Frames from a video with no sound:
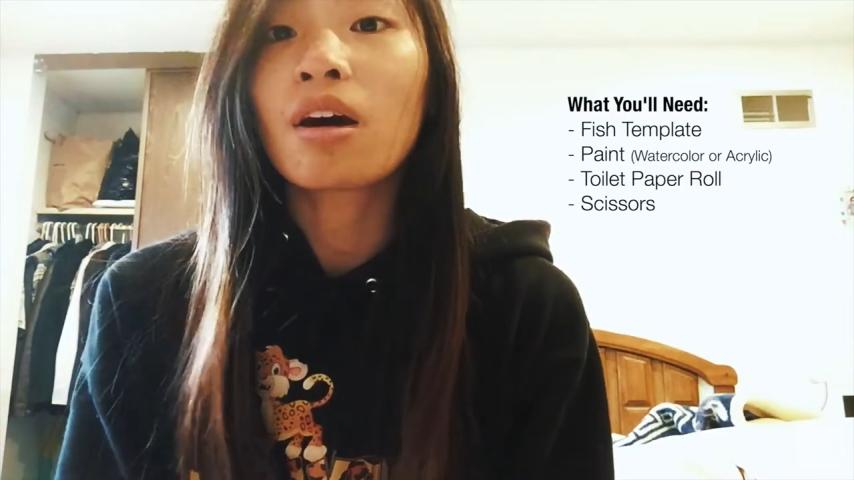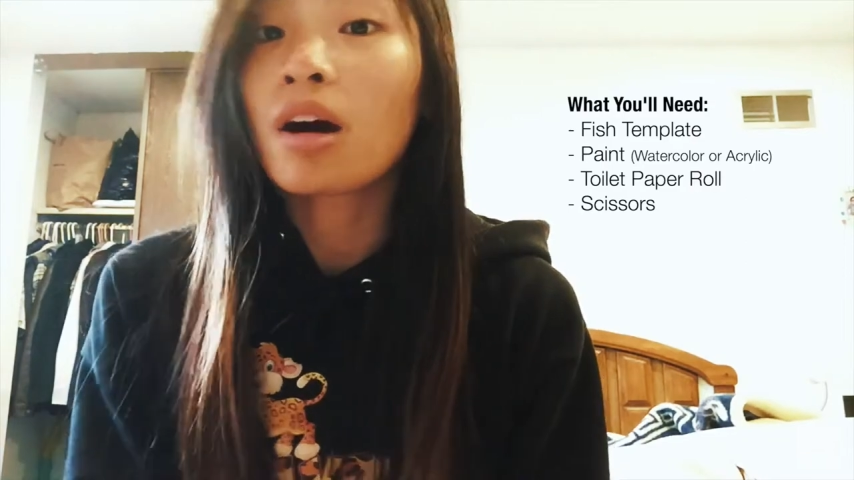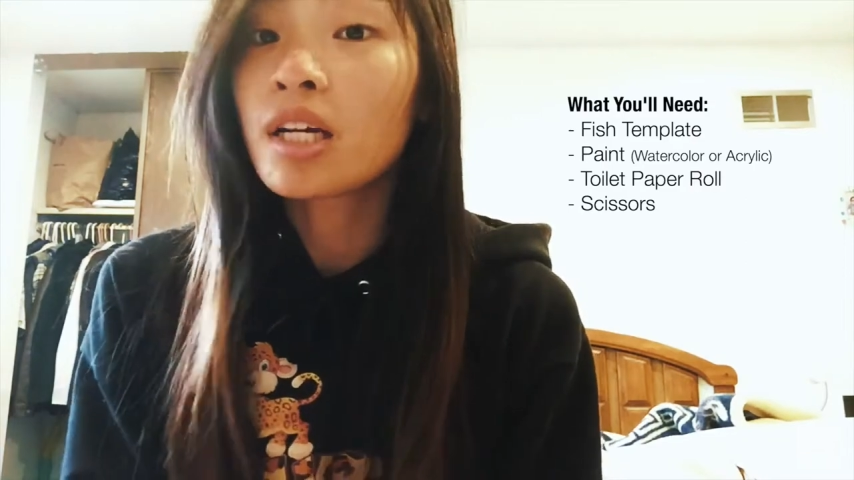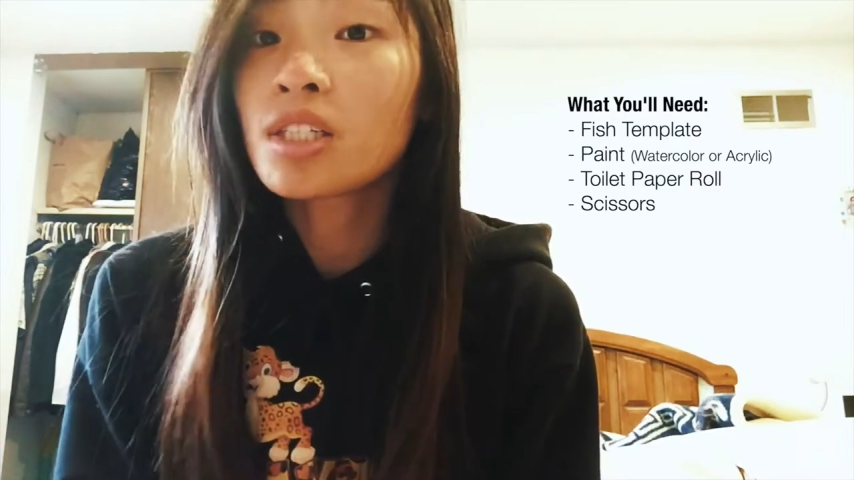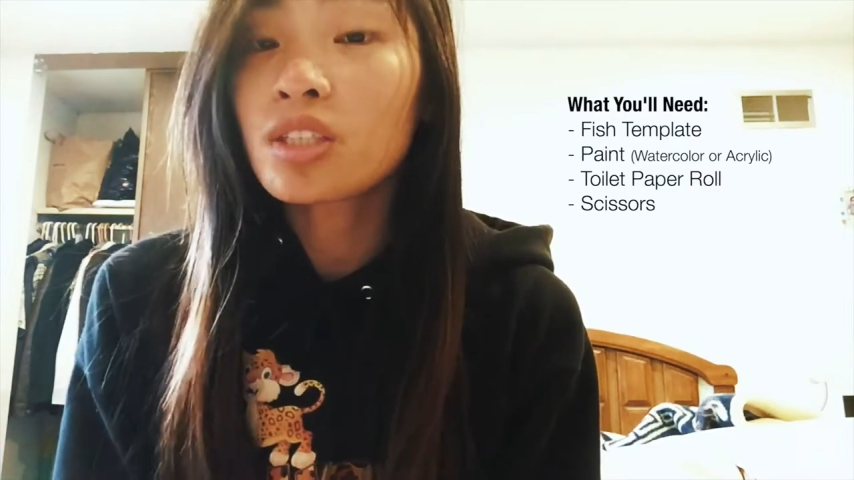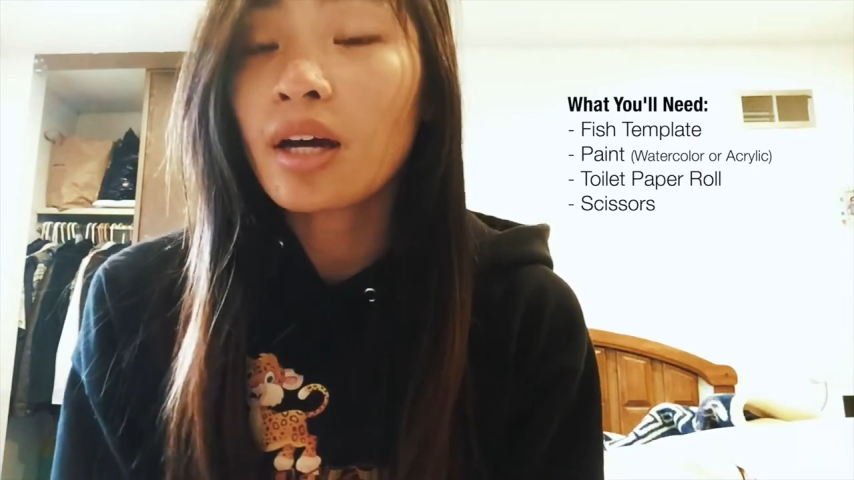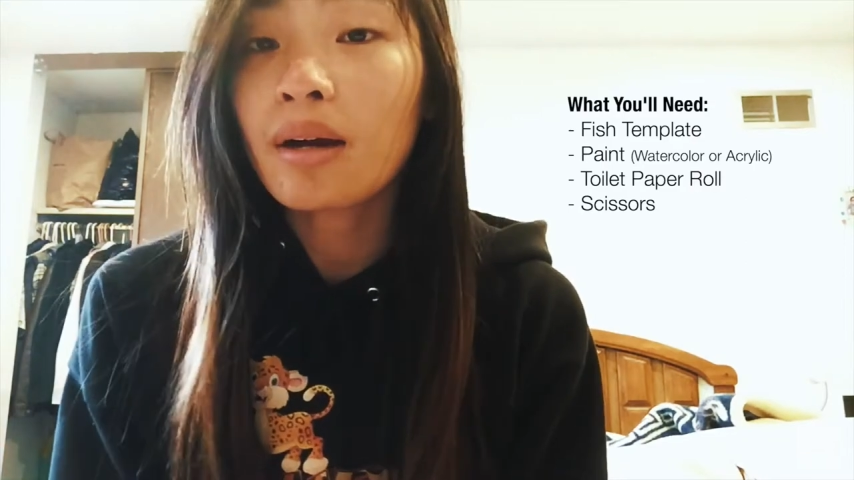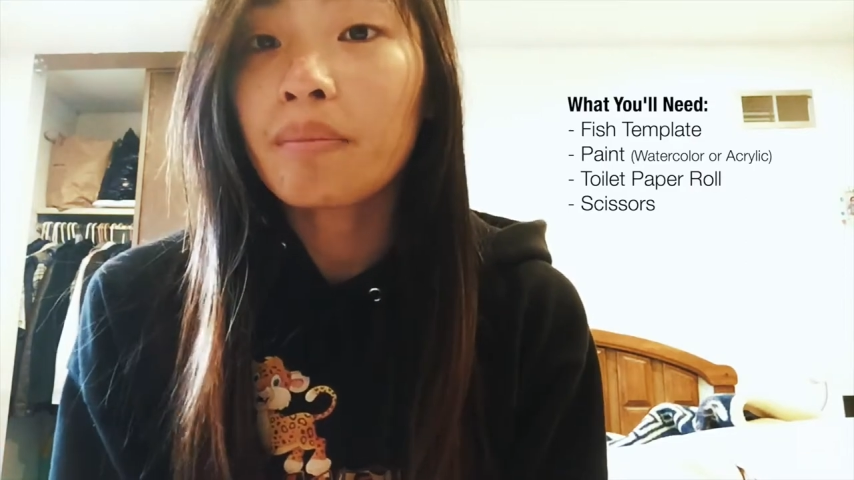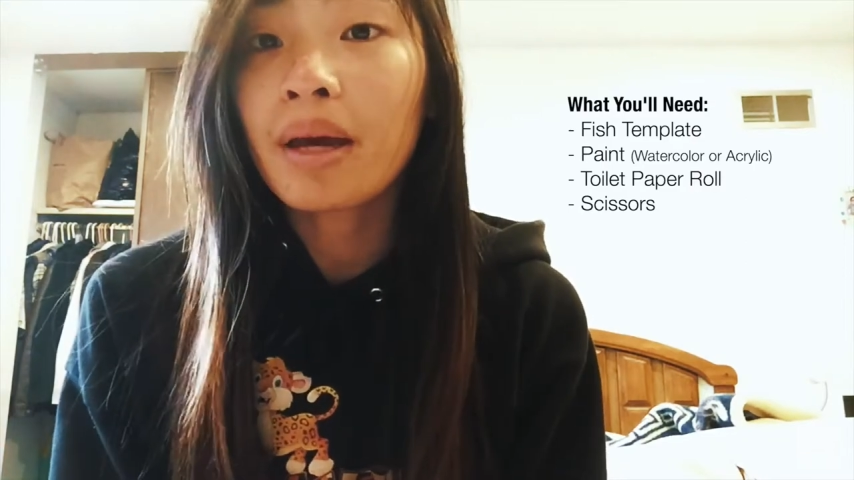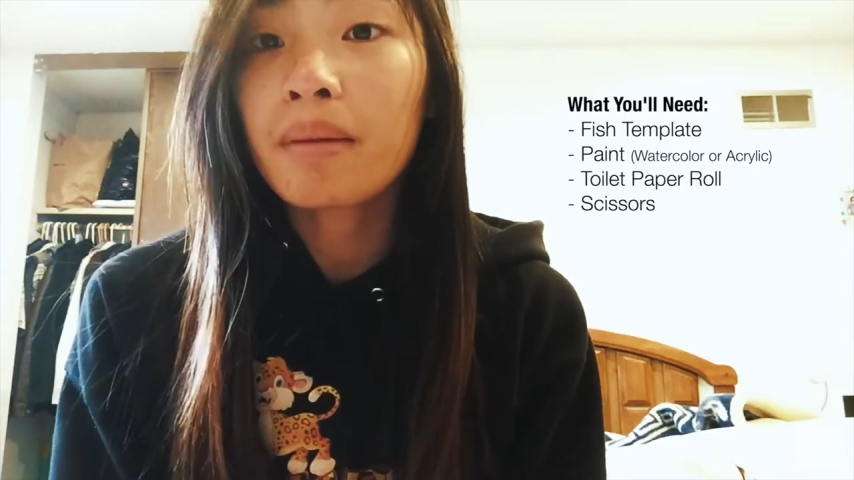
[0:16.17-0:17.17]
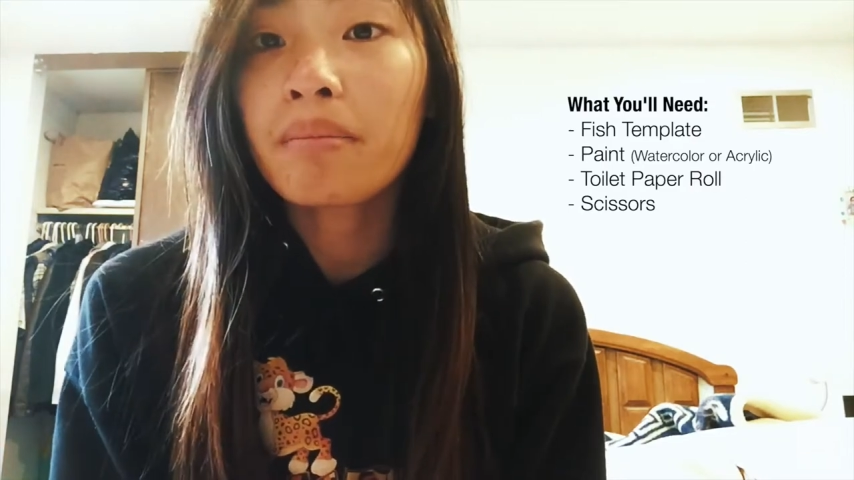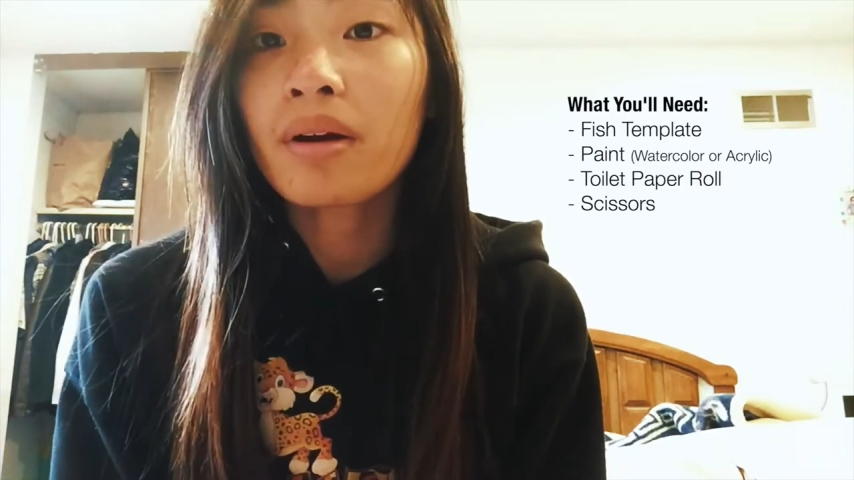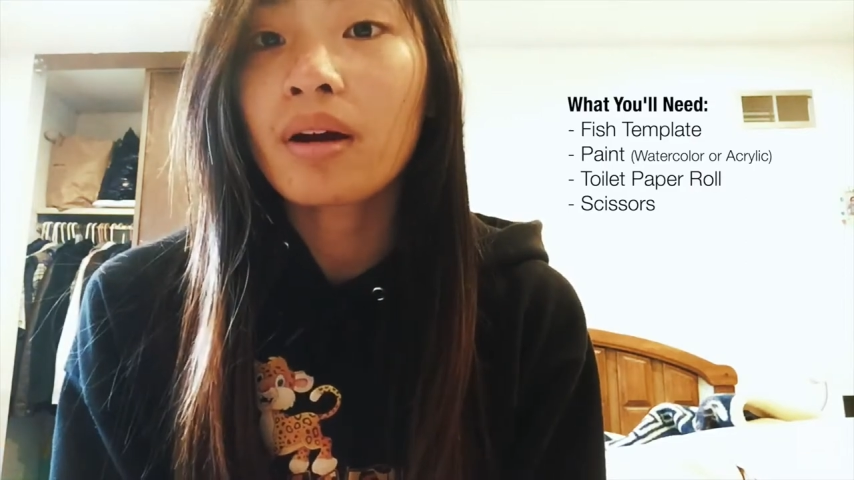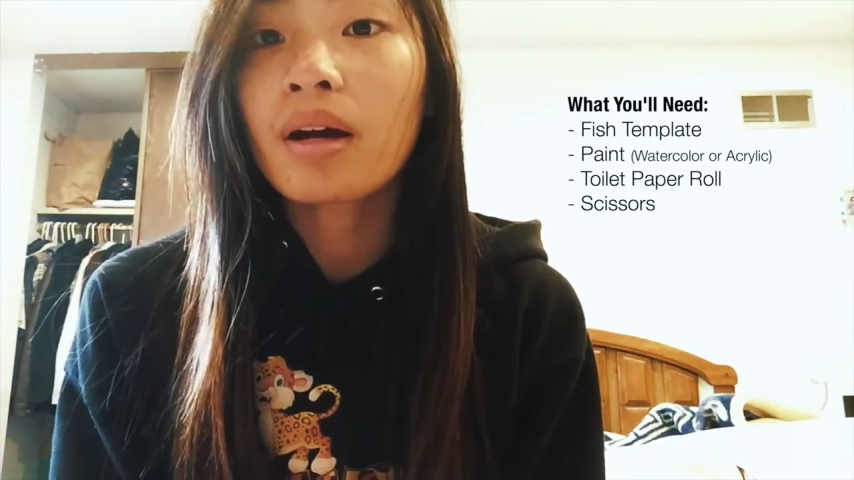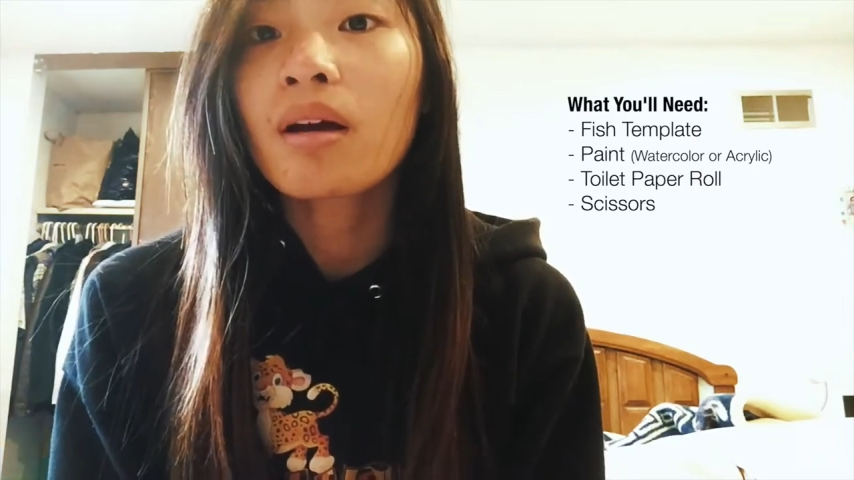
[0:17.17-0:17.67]
cardstock
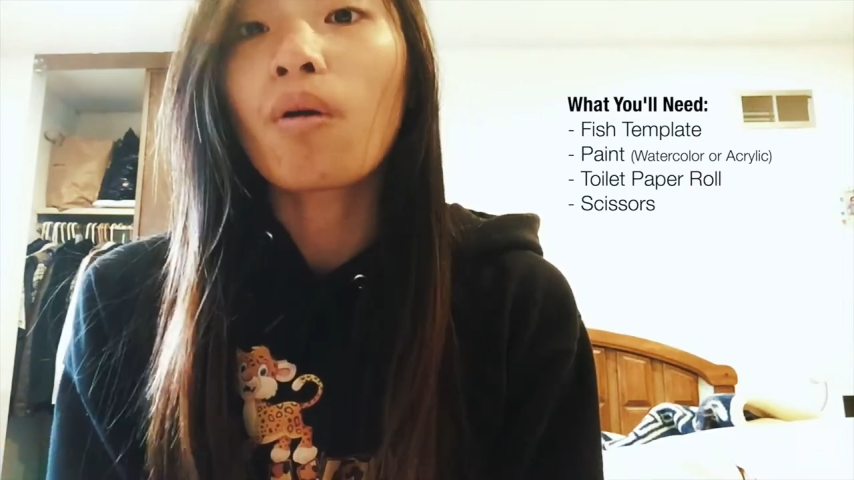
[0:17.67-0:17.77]
paper